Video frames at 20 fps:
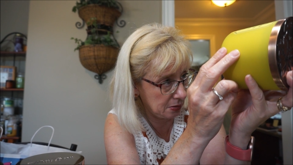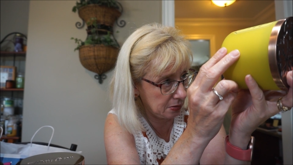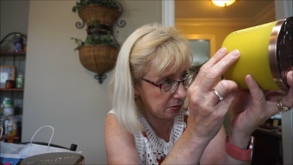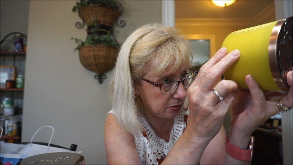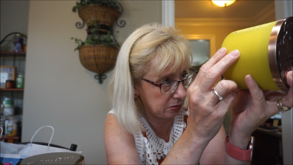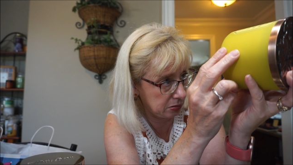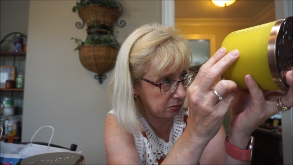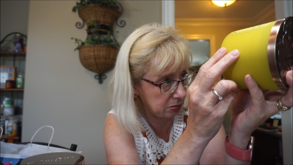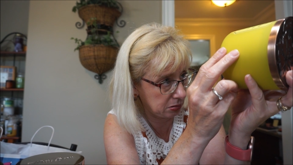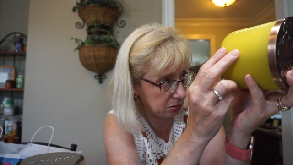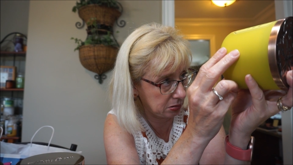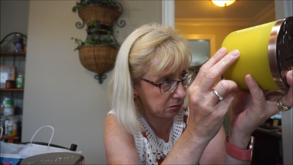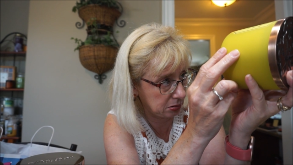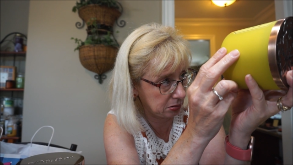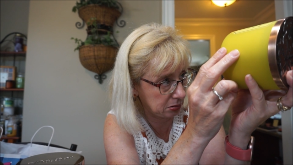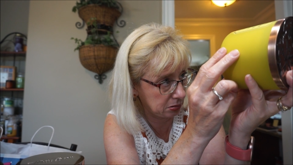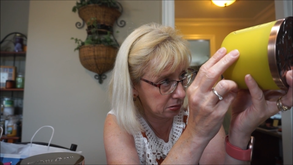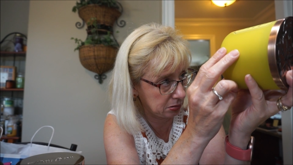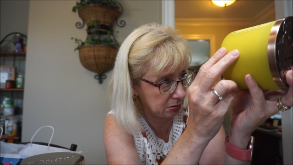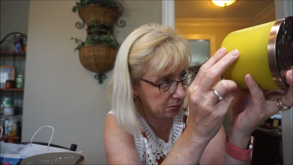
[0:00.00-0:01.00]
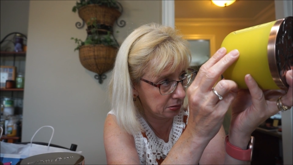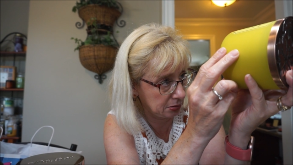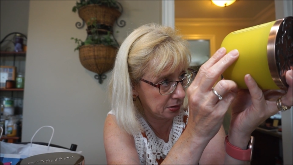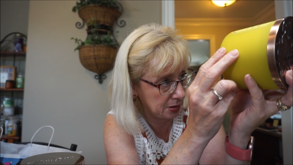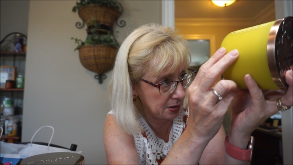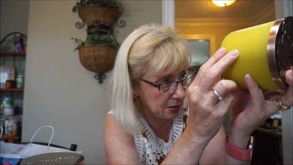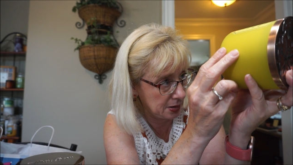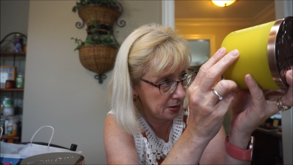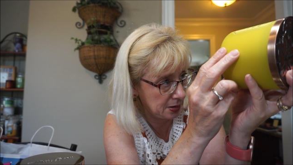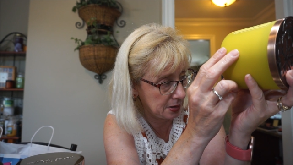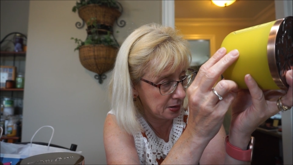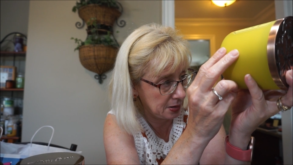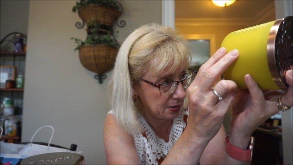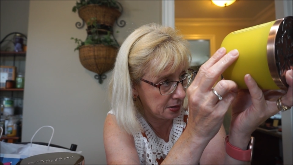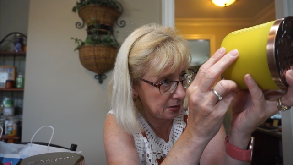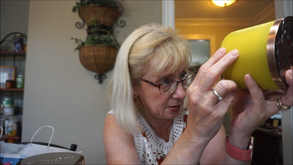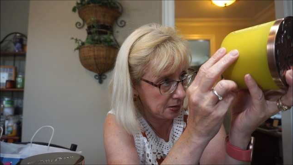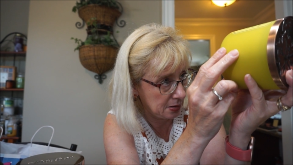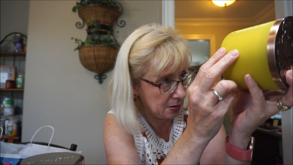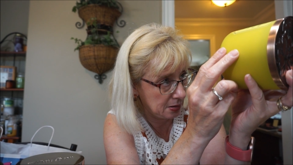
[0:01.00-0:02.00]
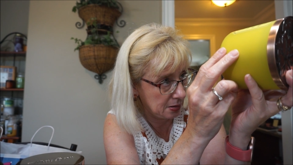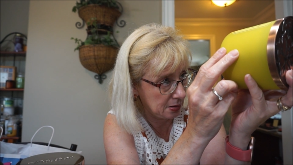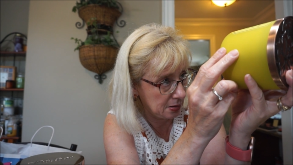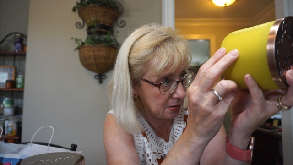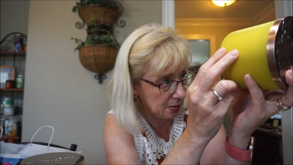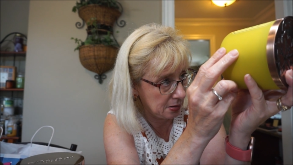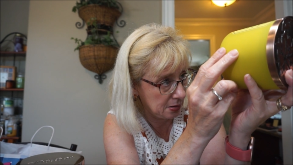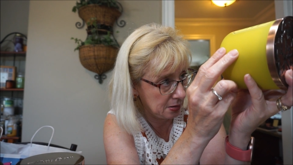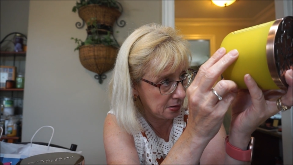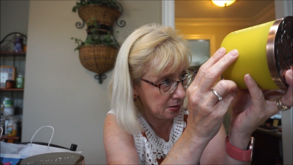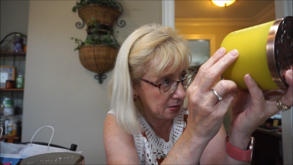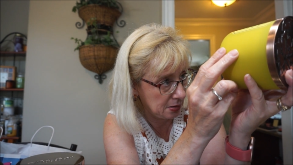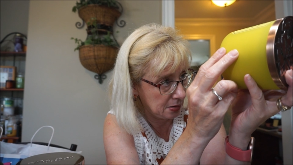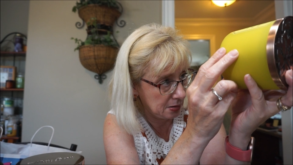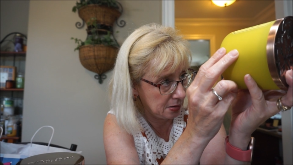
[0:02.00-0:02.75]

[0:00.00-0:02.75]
No one is speaking in this clip.